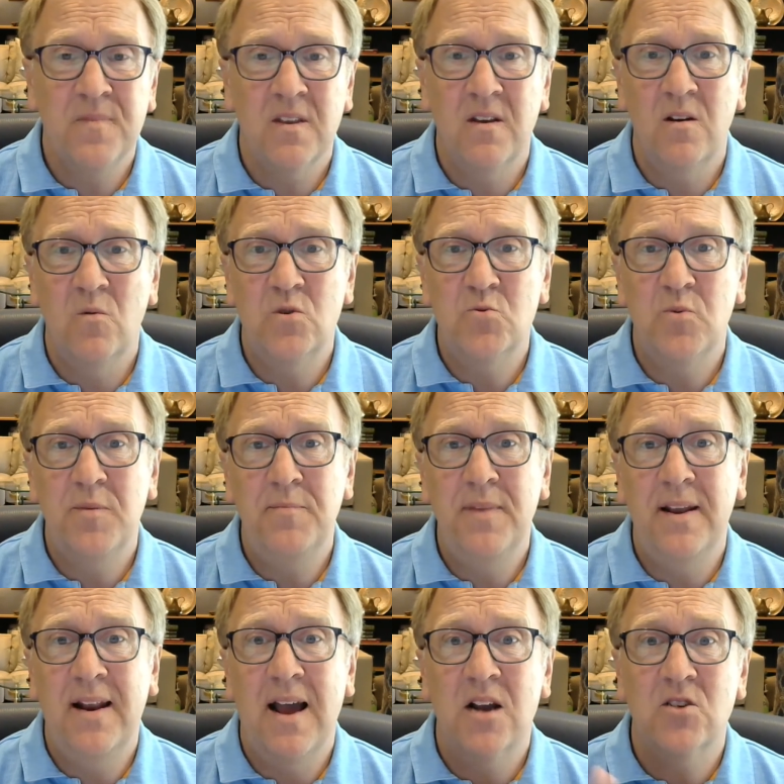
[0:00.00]
which would
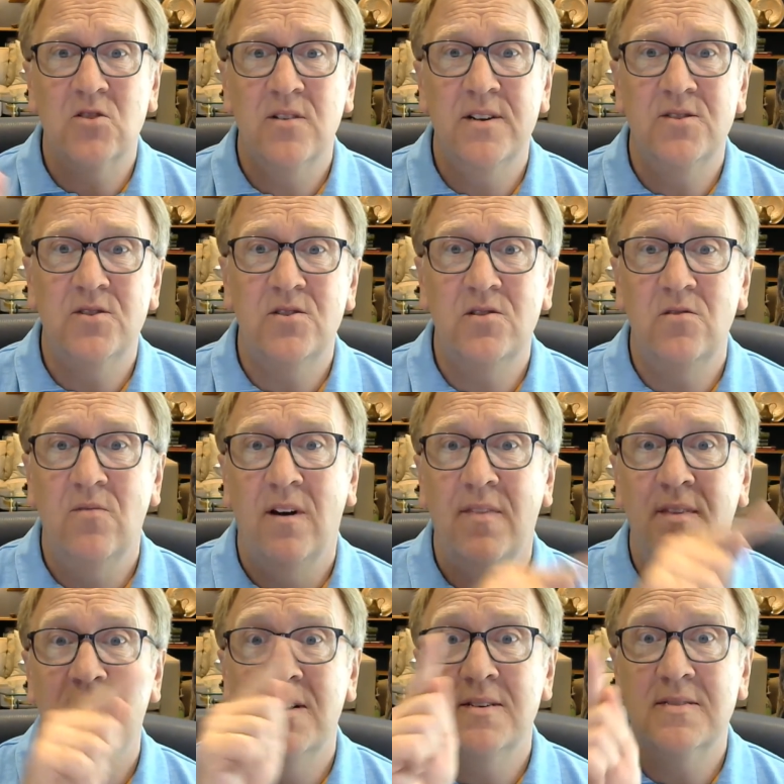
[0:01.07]
mean actually it's due on
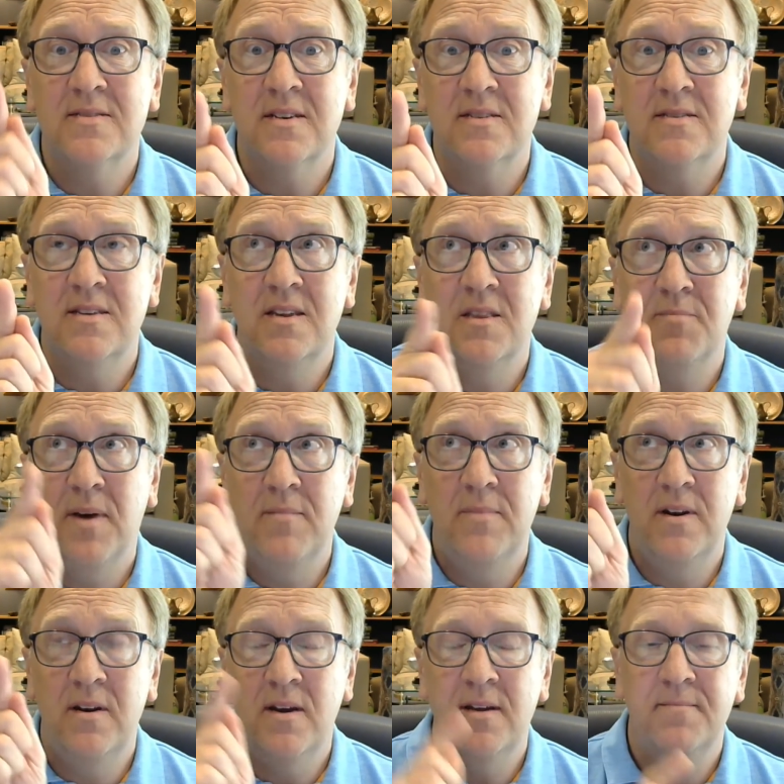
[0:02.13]
the 16th by
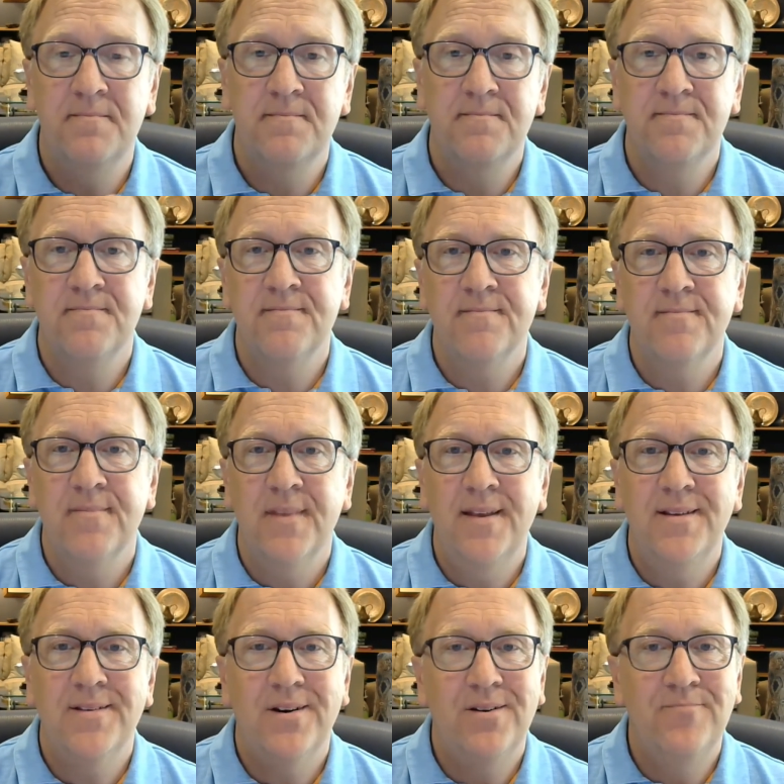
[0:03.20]
midnight.
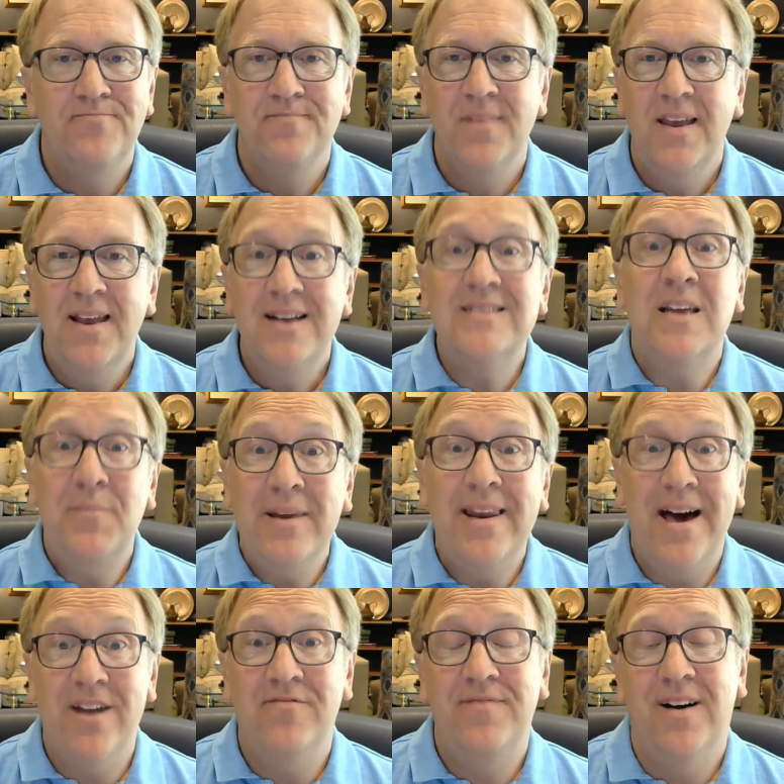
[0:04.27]
So it's going to be a
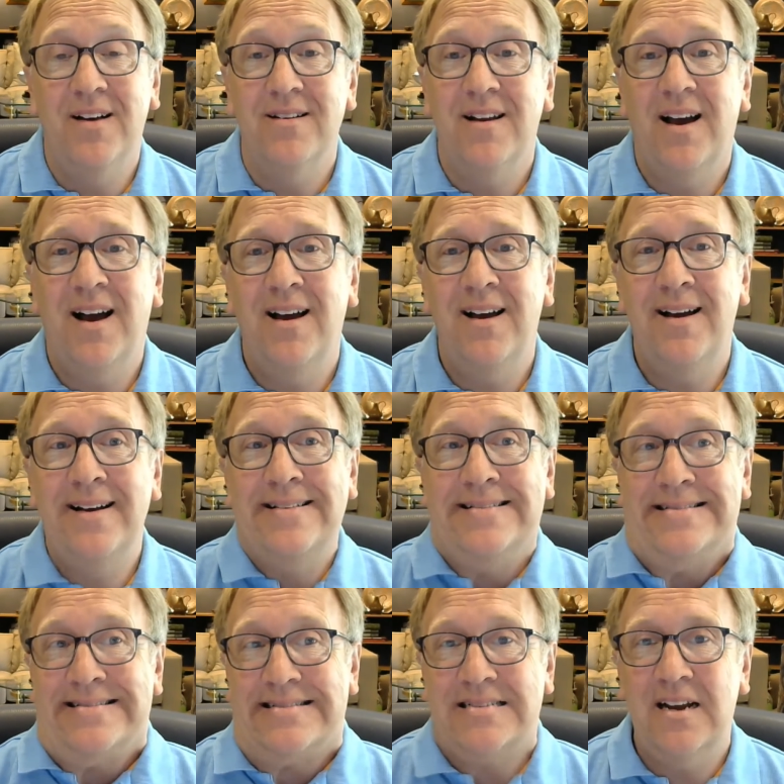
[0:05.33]
lot of fun. I
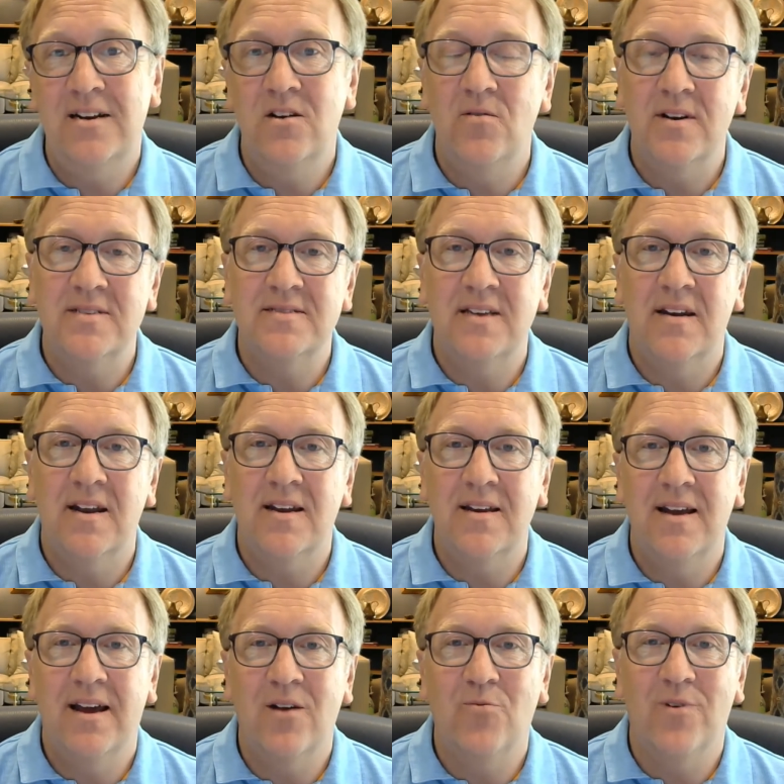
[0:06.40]
know it can sound like a
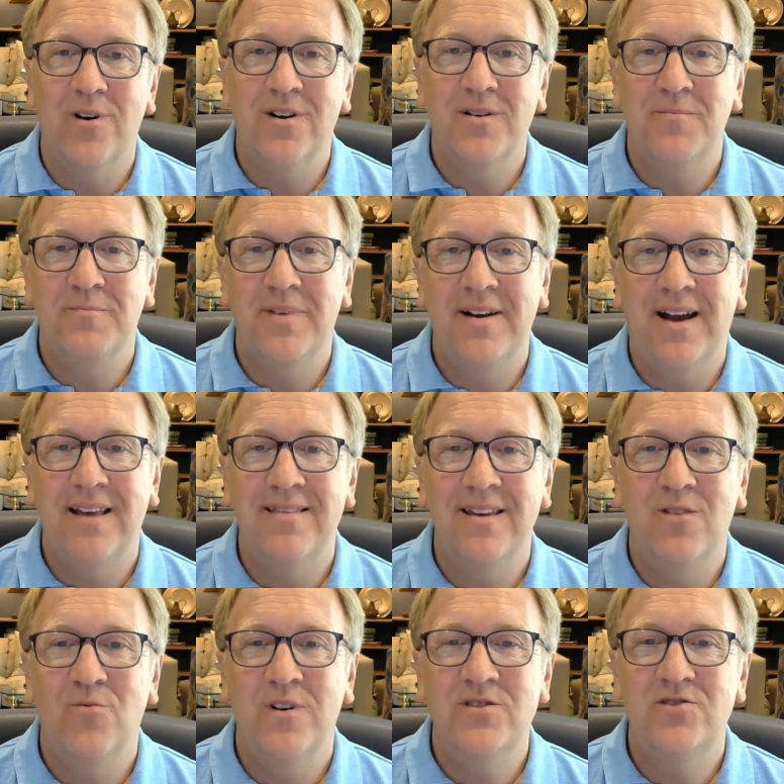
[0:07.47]
lot of work, but I
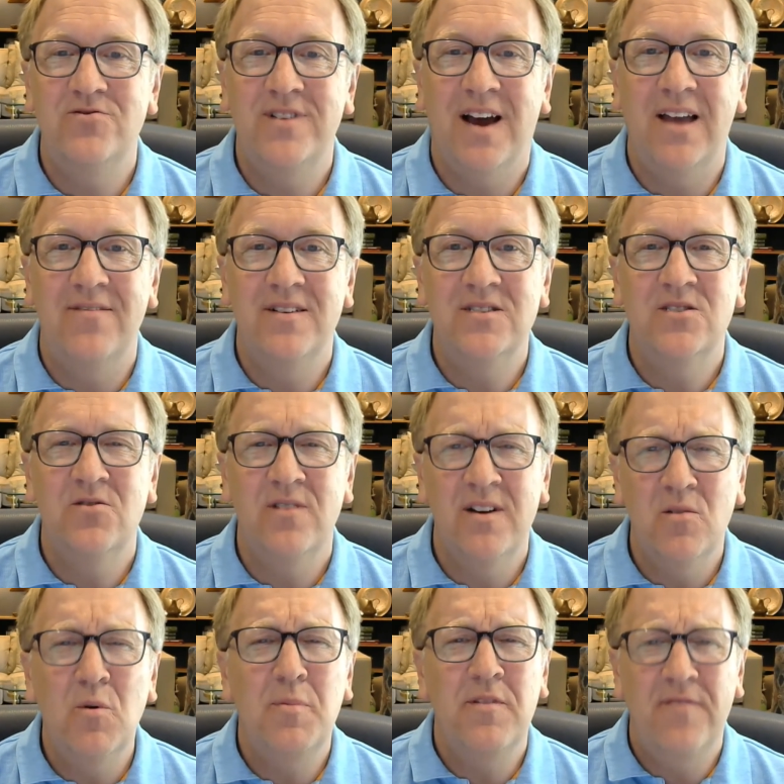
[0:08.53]
think once you dive into it,
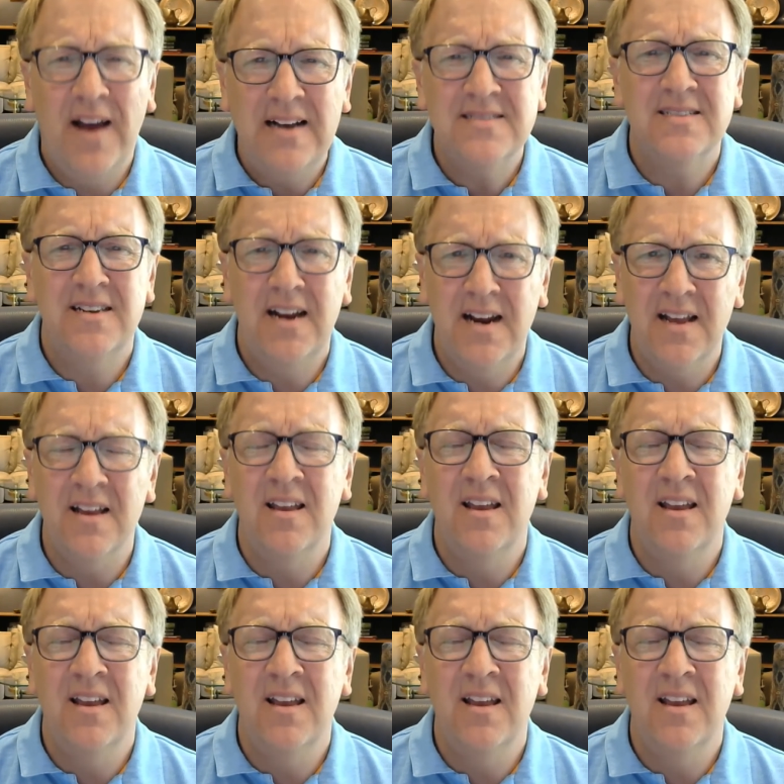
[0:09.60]
it will be fascinating